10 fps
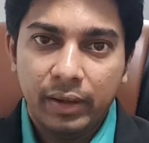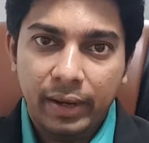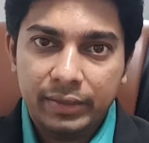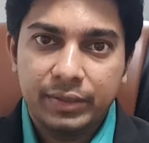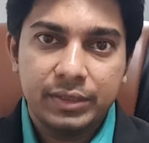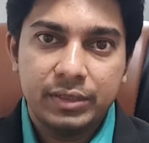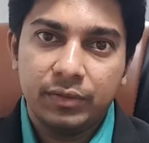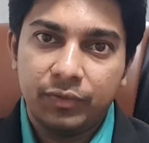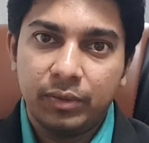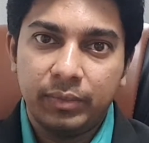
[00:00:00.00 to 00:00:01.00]
As such,
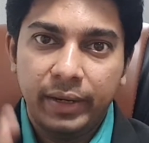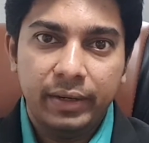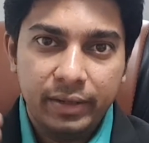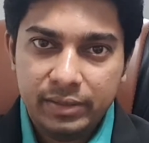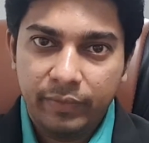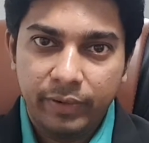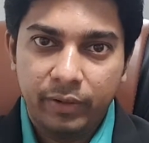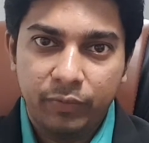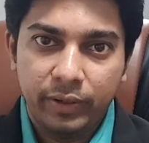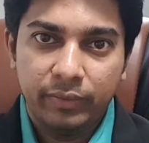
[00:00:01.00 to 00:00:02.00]
from
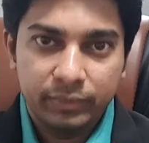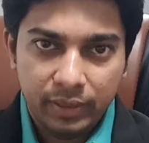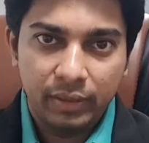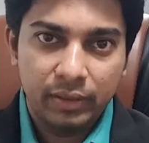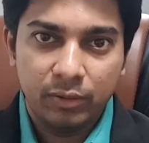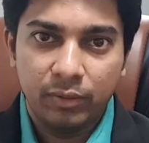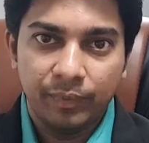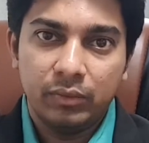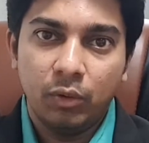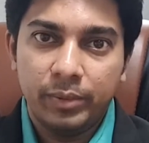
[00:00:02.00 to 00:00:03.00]
1975 till
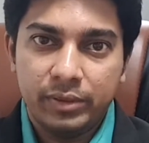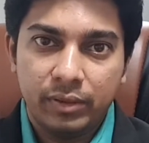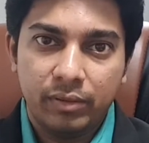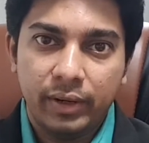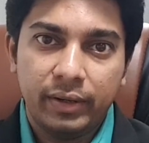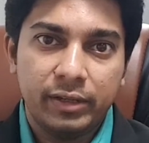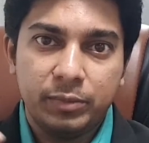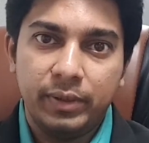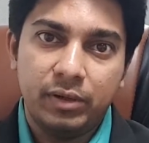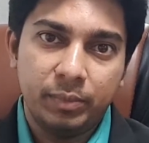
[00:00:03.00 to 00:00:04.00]
now, obesity rate has
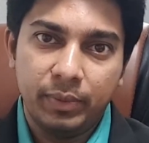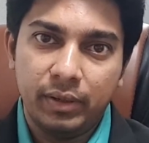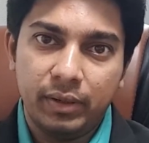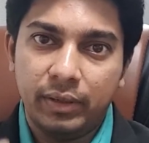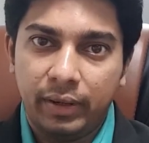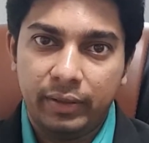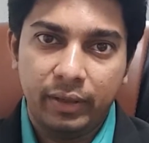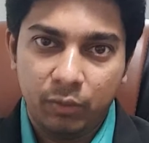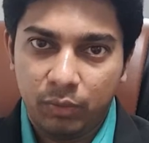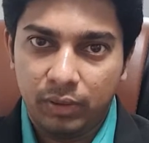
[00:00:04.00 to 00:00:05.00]
been tripled in the
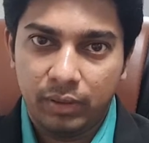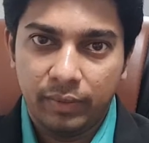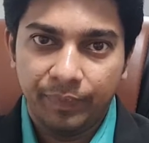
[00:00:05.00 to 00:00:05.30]
entire world.